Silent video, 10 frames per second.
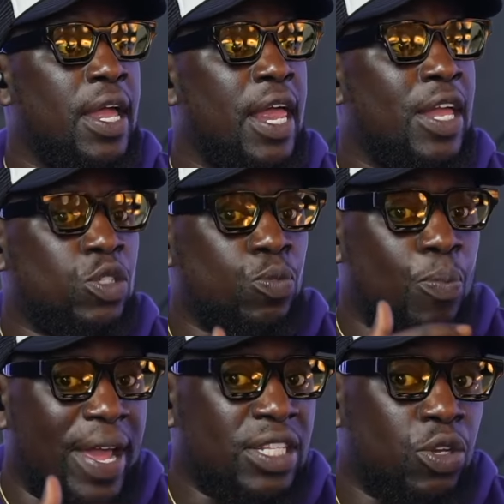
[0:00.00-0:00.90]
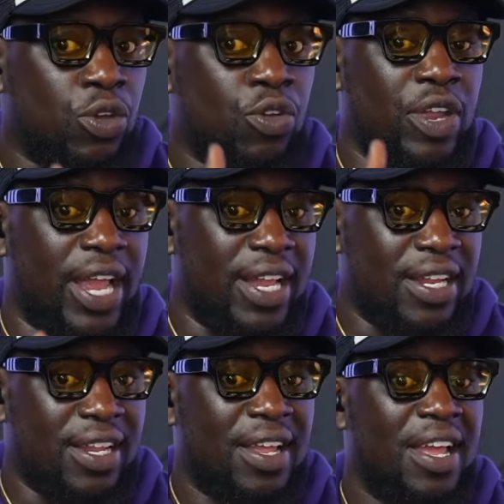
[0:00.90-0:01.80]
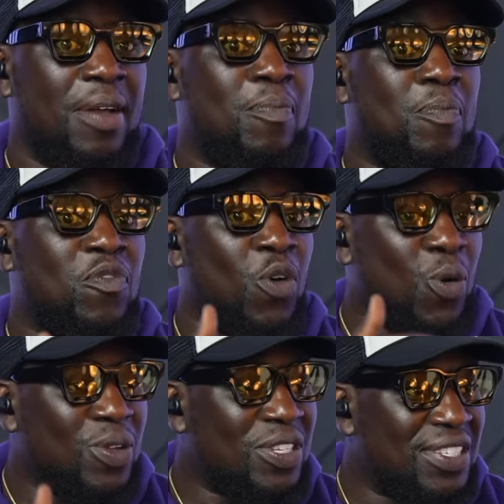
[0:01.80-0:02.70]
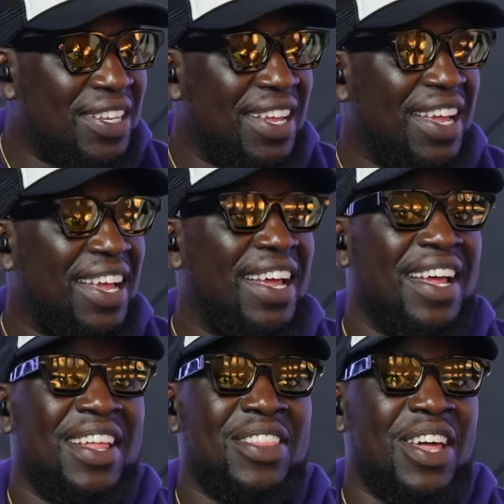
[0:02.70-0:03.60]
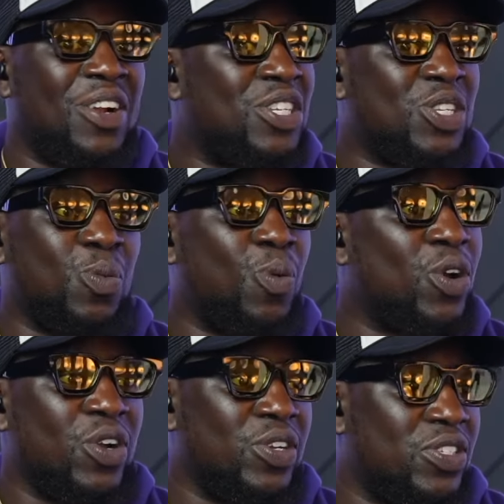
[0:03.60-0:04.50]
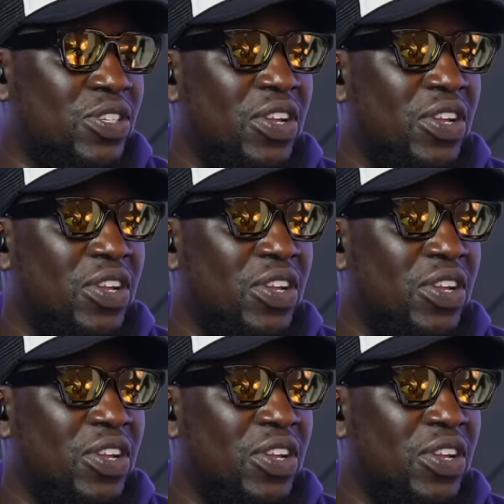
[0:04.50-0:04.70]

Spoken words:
It's meant to create folks that are just workers,